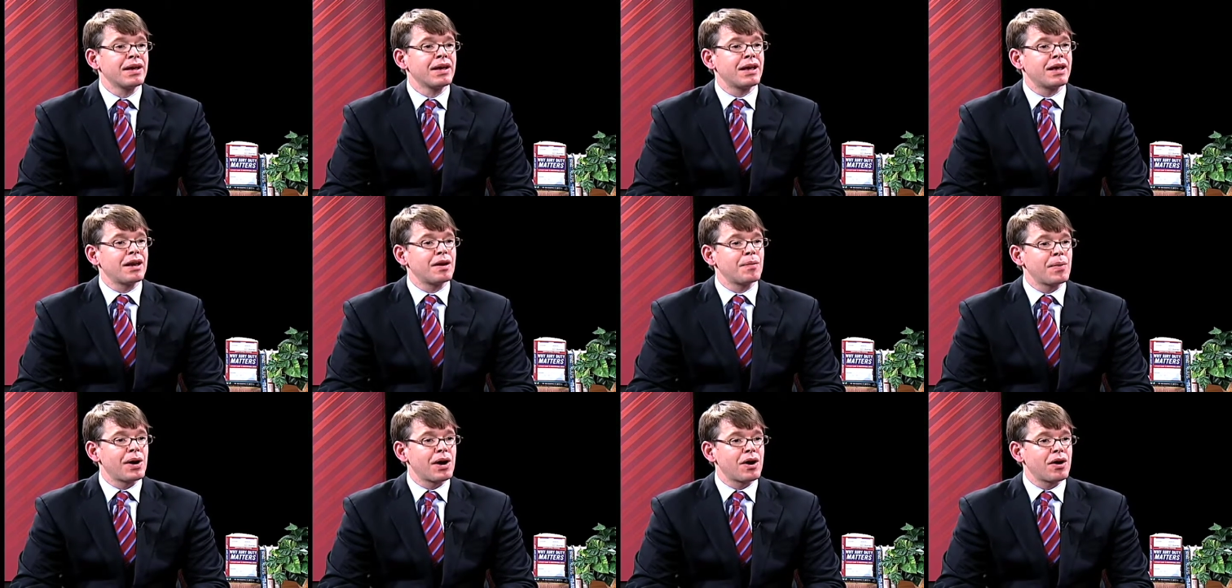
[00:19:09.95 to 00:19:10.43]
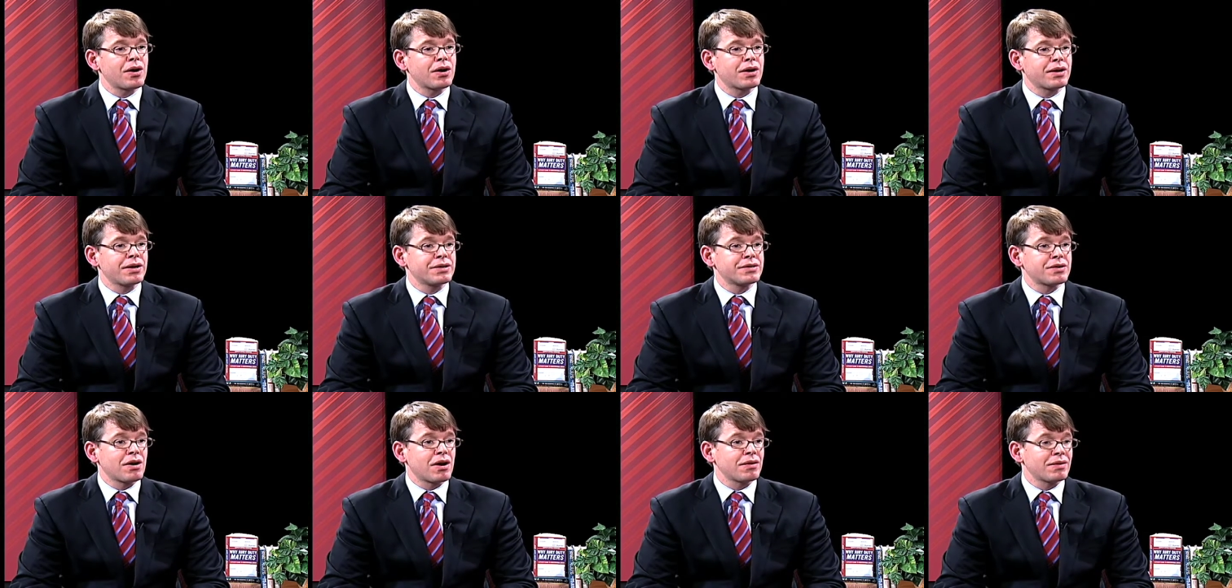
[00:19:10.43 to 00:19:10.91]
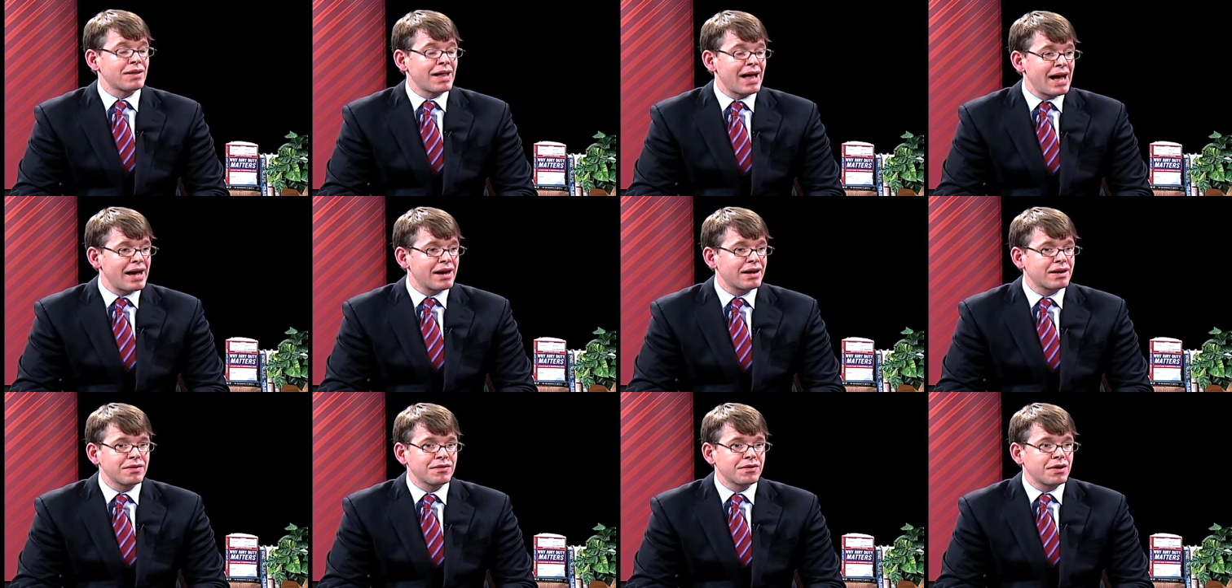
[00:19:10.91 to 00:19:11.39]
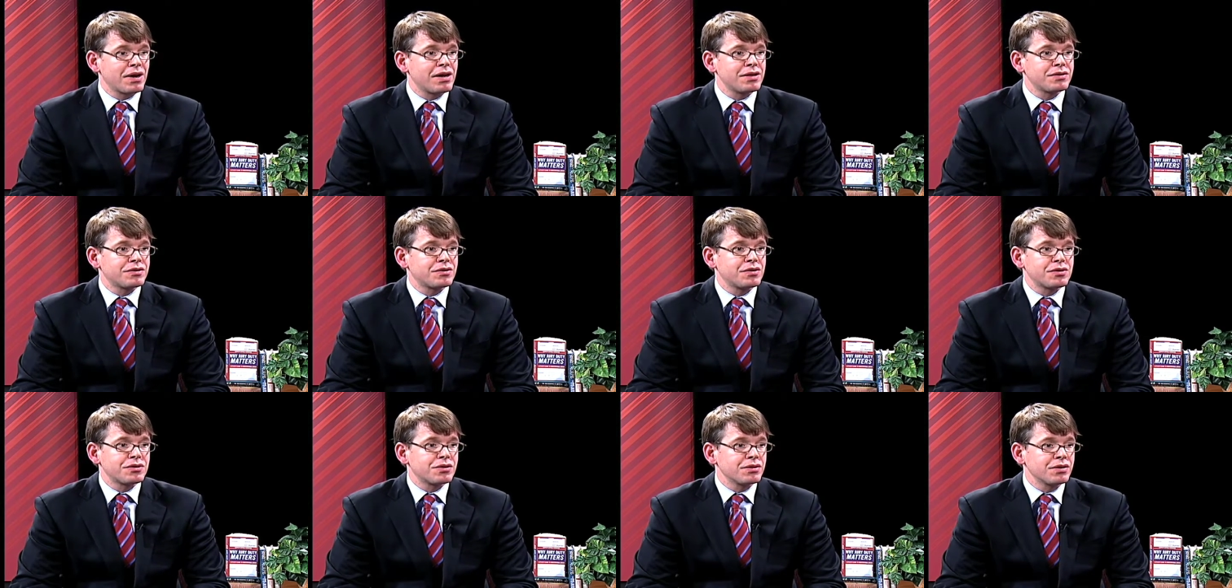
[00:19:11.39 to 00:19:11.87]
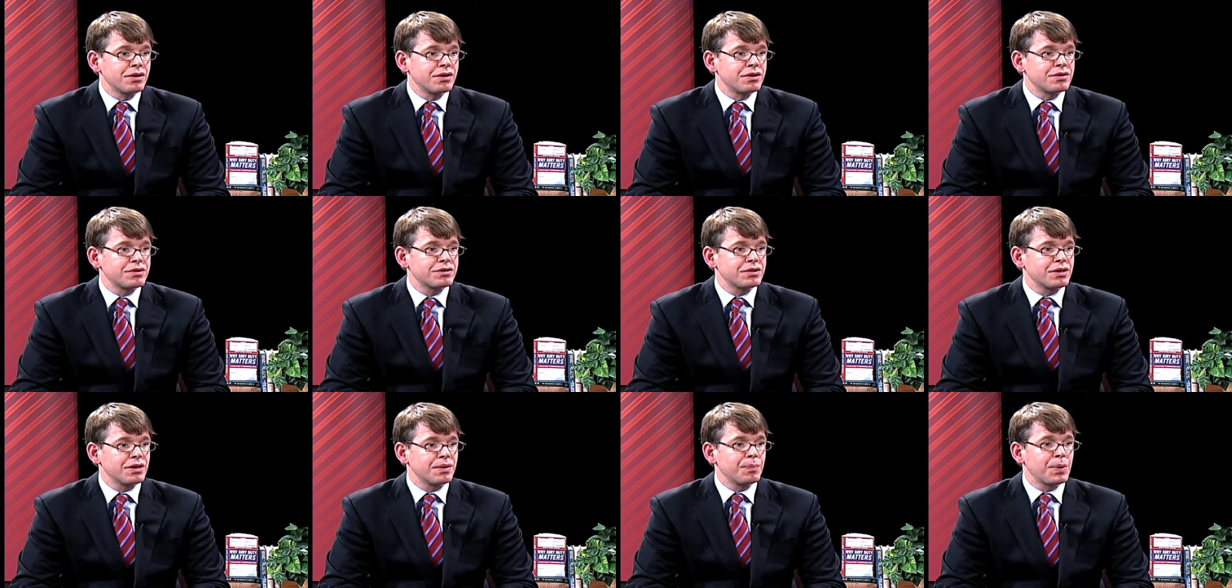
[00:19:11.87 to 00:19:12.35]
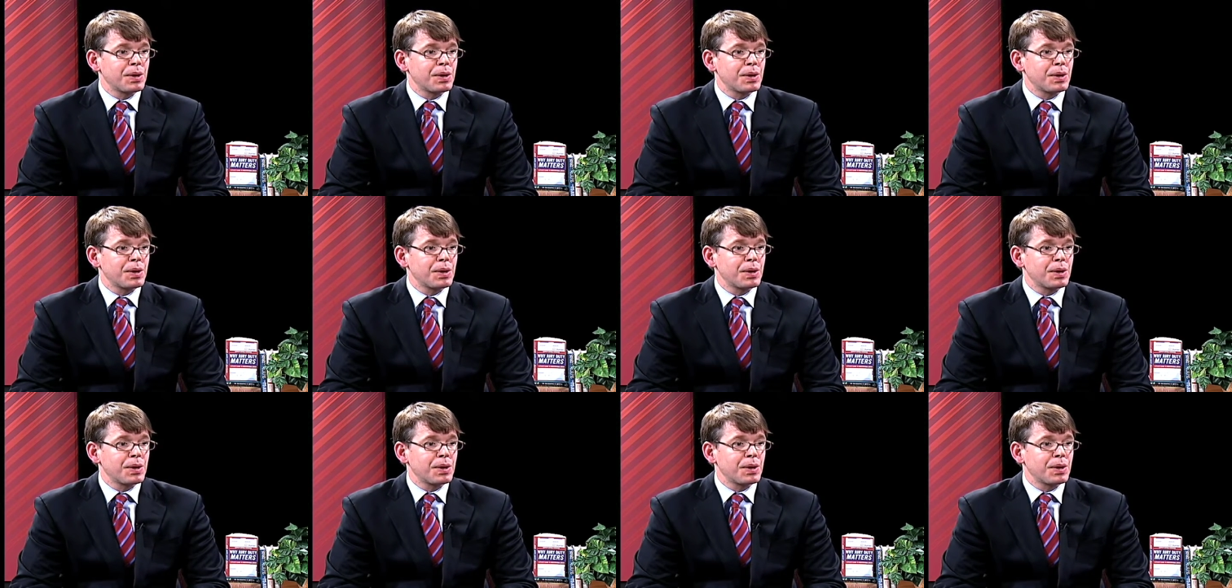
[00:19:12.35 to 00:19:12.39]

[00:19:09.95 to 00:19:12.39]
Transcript: in America is our lack of constitutional literacy.